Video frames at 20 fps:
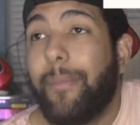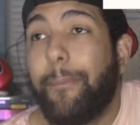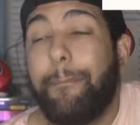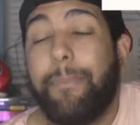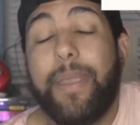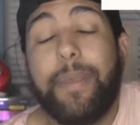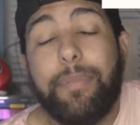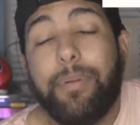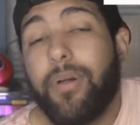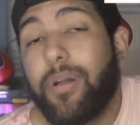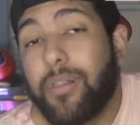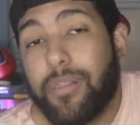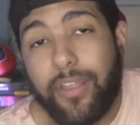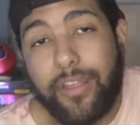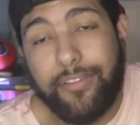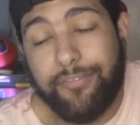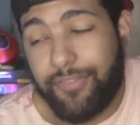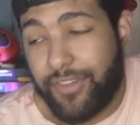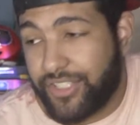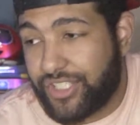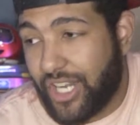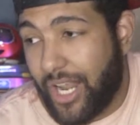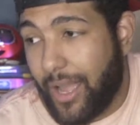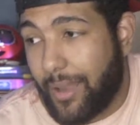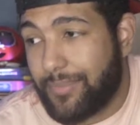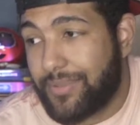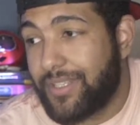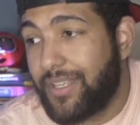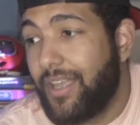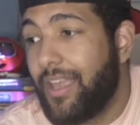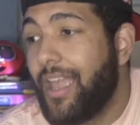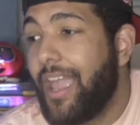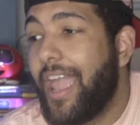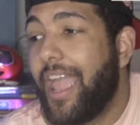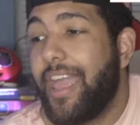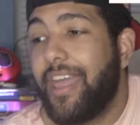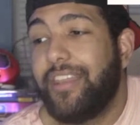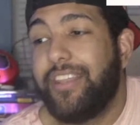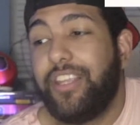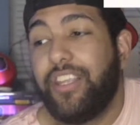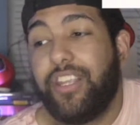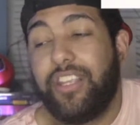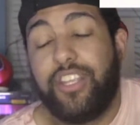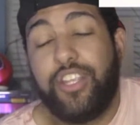People are looking for jobs, and